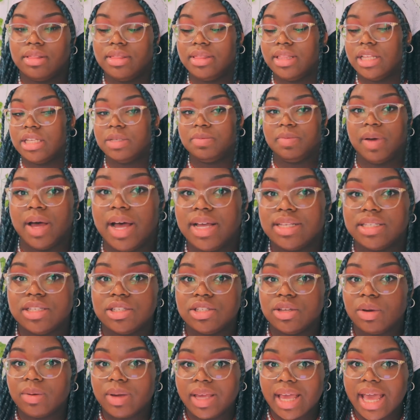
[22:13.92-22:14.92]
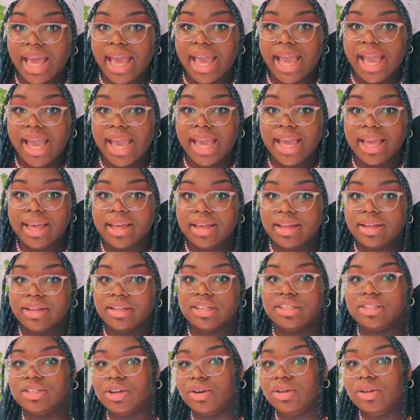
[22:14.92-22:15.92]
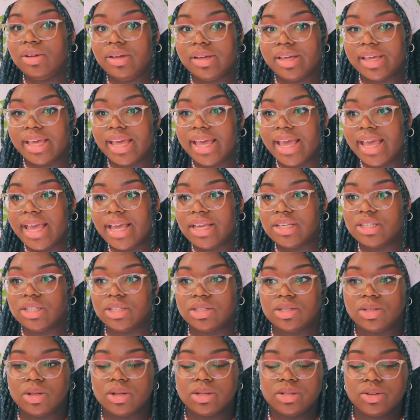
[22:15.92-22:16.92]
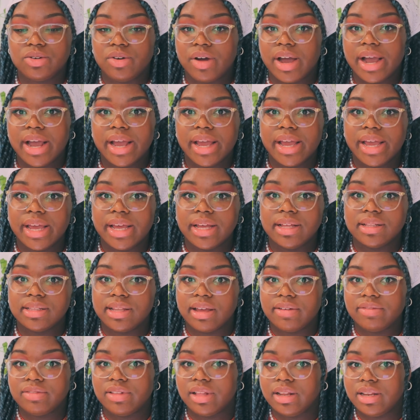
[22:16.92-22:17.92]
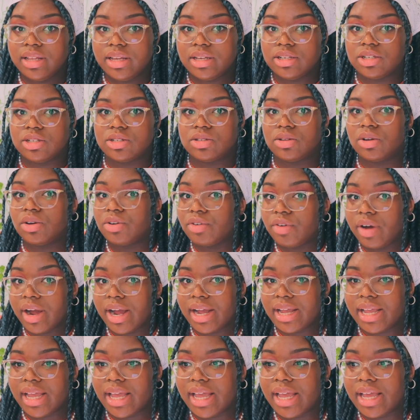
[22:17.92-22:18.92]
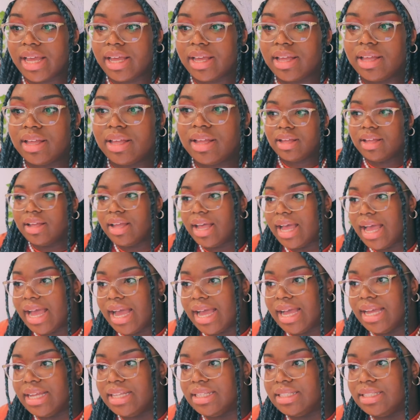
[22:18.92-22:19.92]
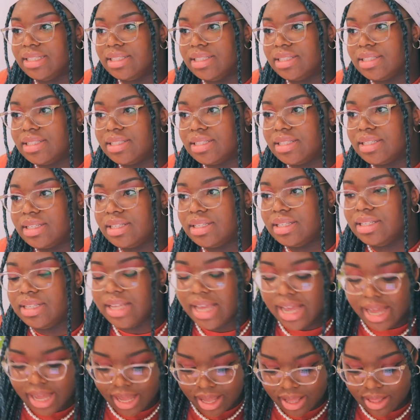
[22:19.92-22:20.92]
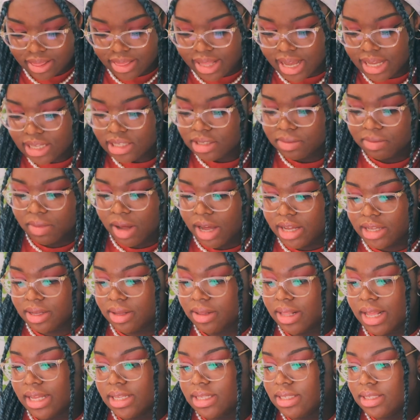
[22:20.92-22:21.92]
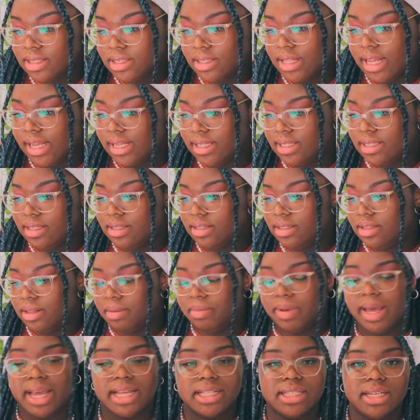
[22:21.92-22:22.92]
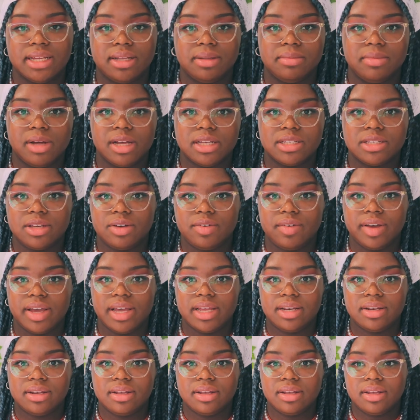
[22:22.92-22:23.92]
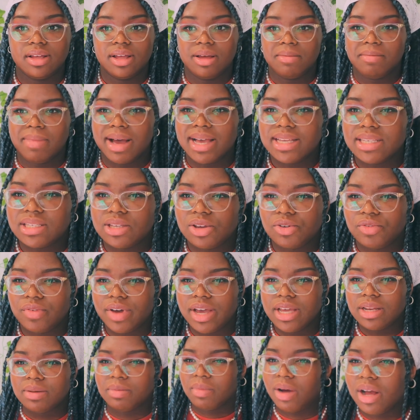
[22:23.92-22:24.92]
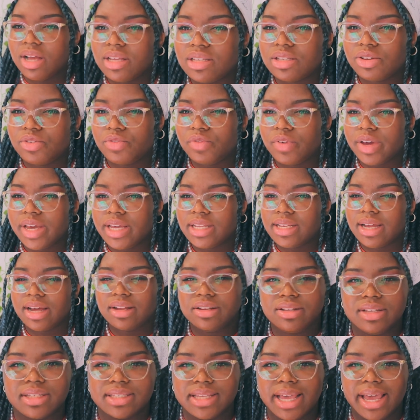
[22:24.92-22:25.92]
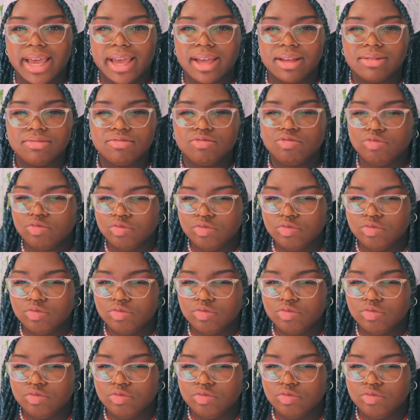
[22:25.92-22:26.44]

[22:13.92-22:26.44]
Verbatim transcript: this person's okay, don't look here, she's not crying, definitely she's not crying. And yeah, that's my that's that's the painting masquerade. Masquerade, masquerade, how do you say it?